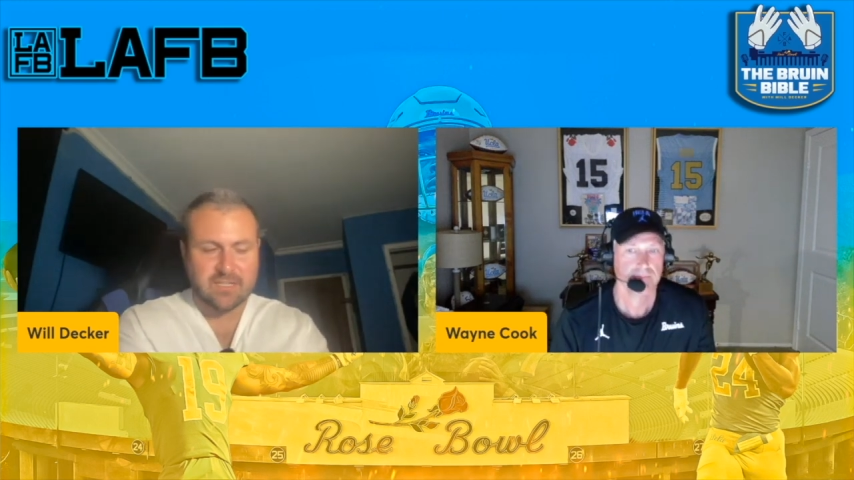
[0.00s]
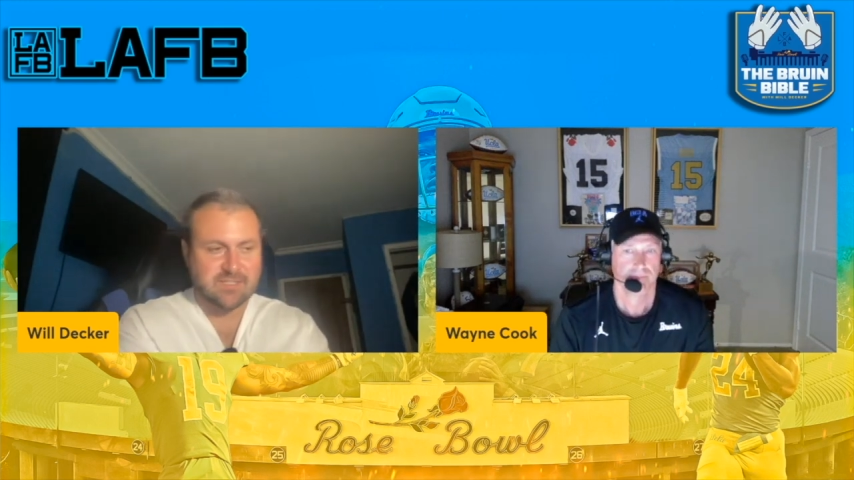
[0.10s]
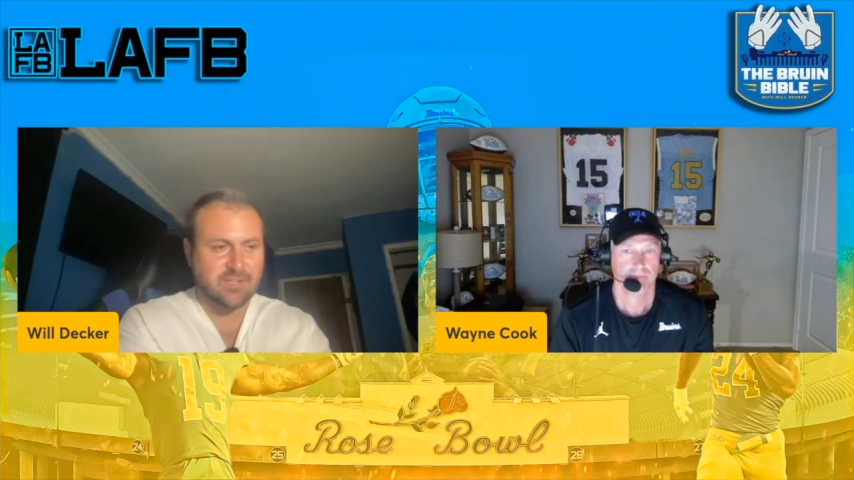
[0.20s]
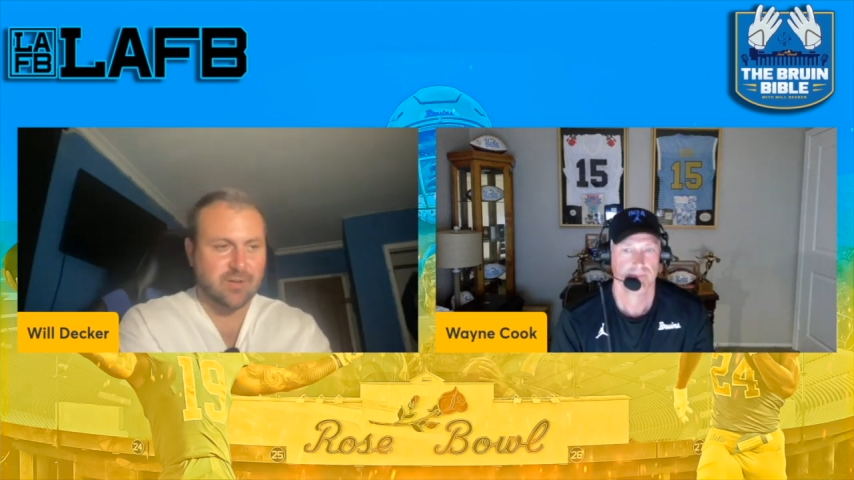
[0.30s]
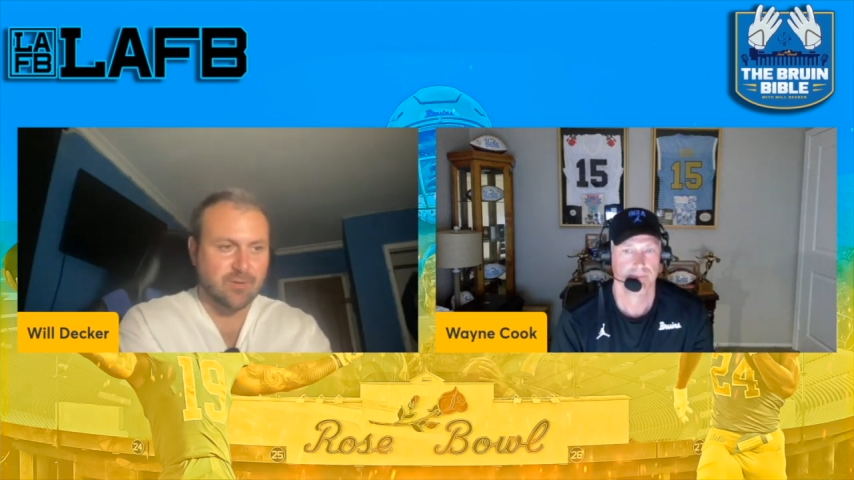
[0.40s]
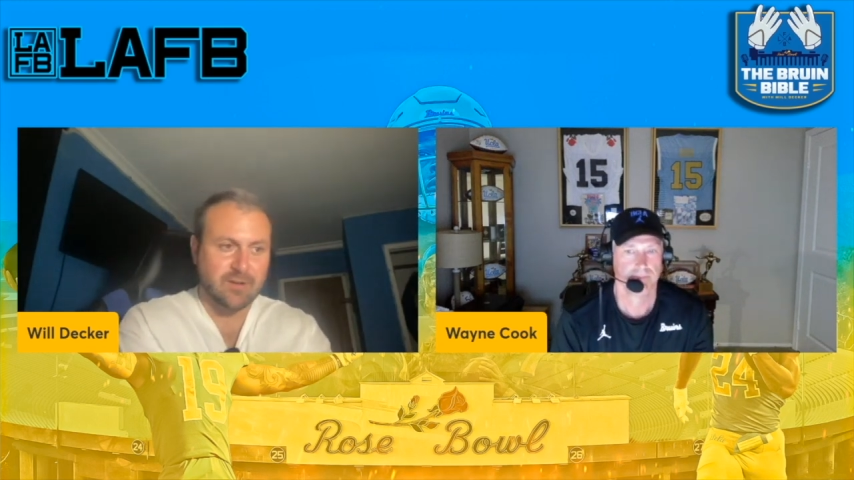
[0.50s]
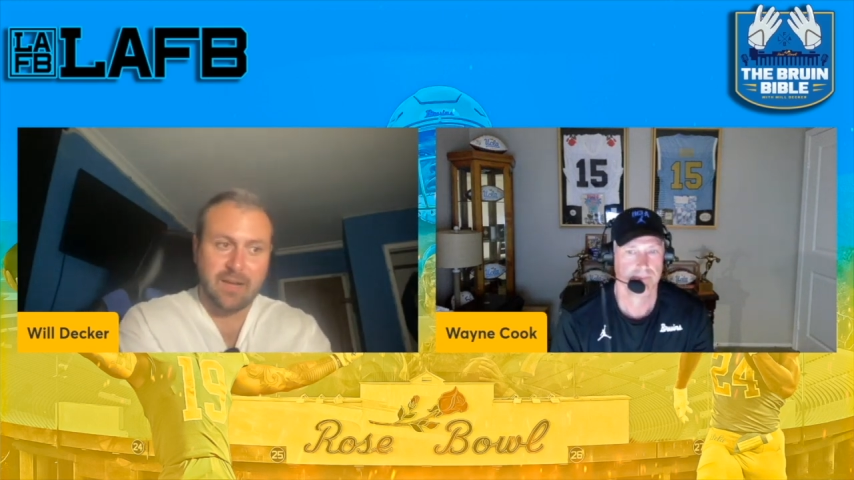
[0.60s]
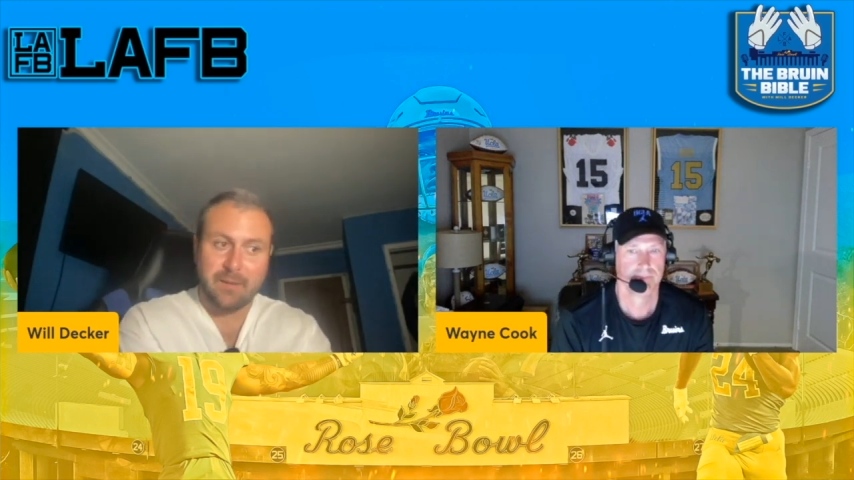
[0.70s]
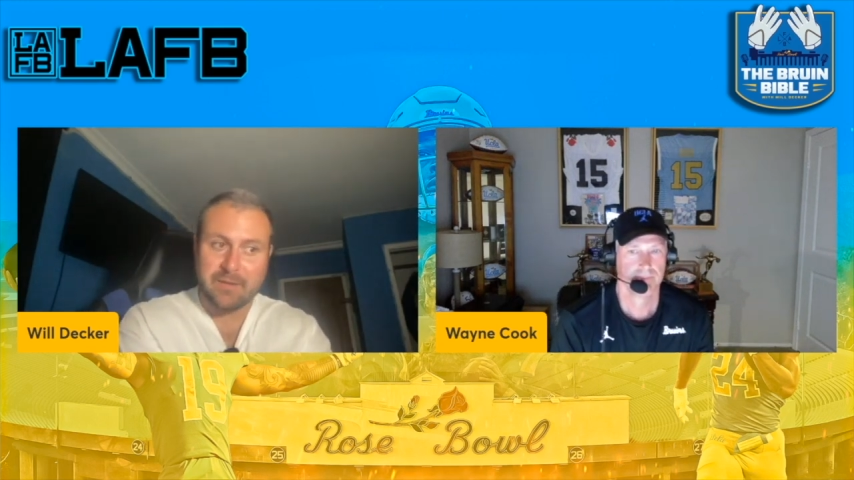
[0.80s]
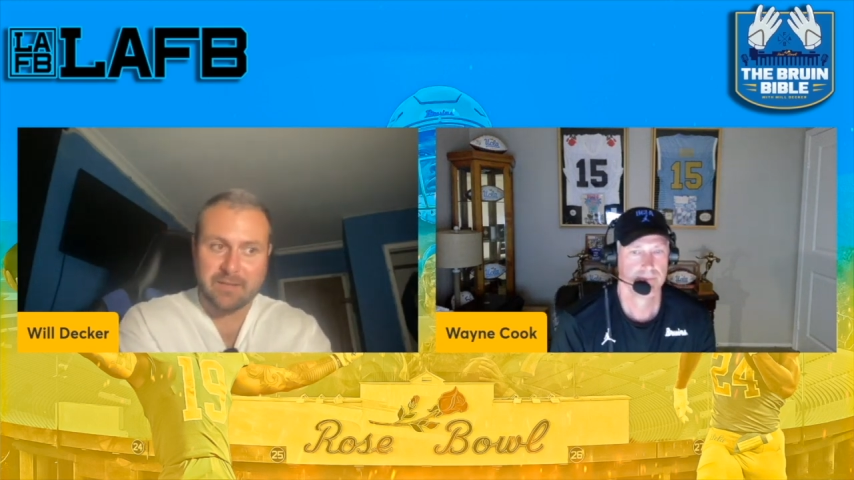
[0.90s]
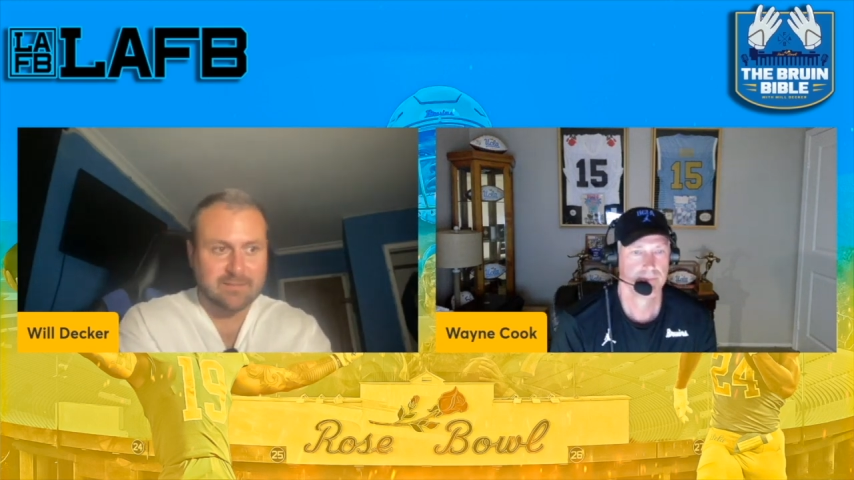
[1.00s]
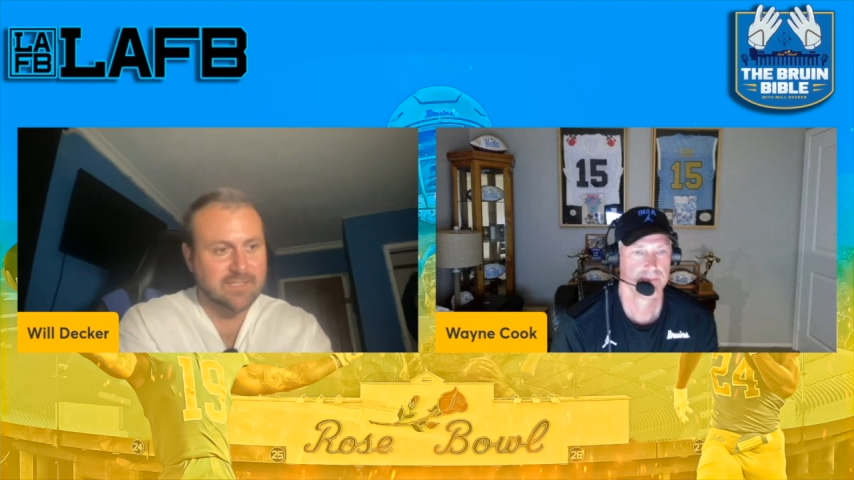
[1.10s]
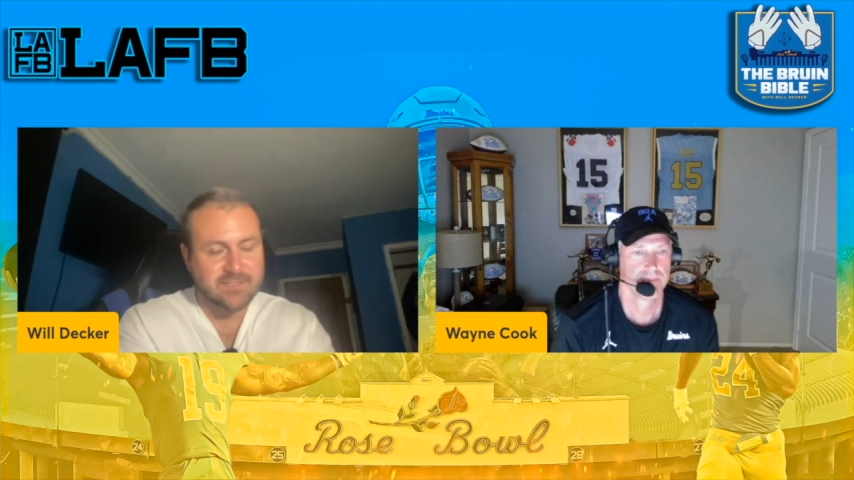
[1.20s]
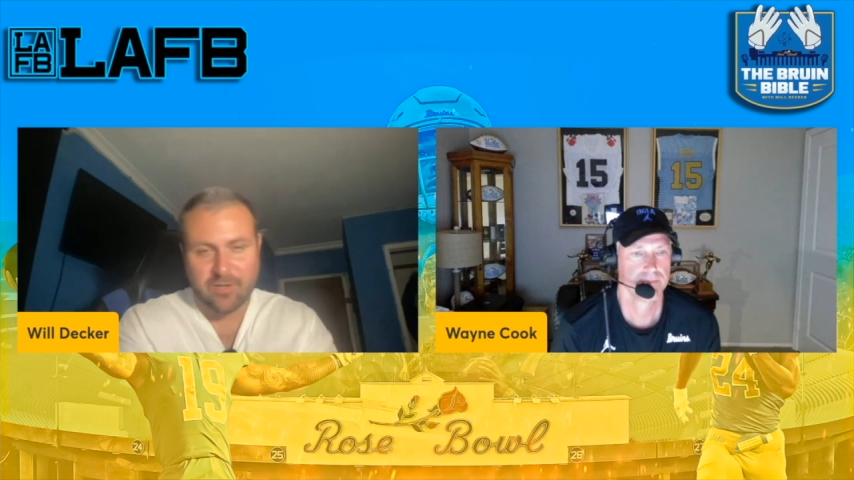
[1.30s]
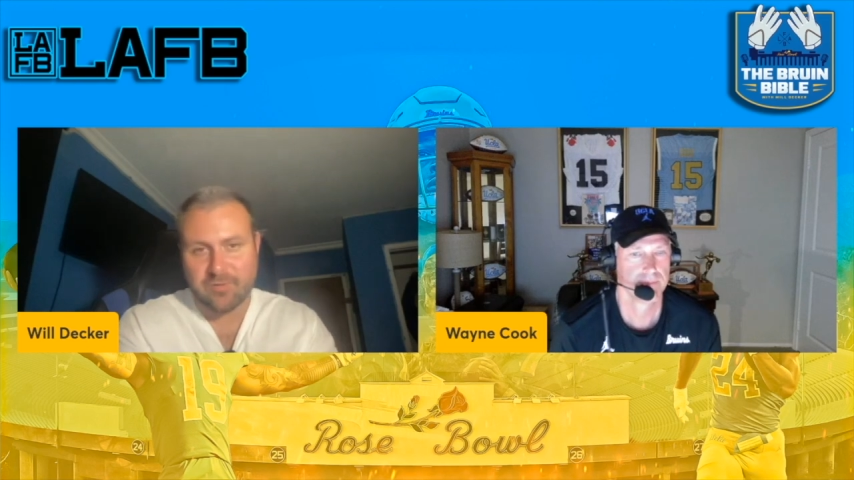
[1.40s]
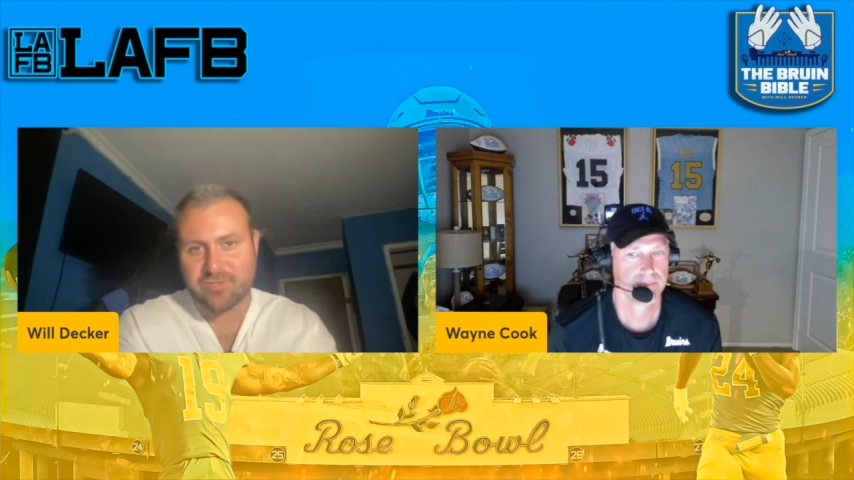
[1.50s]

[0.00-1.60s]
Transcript: So, I mean, let's go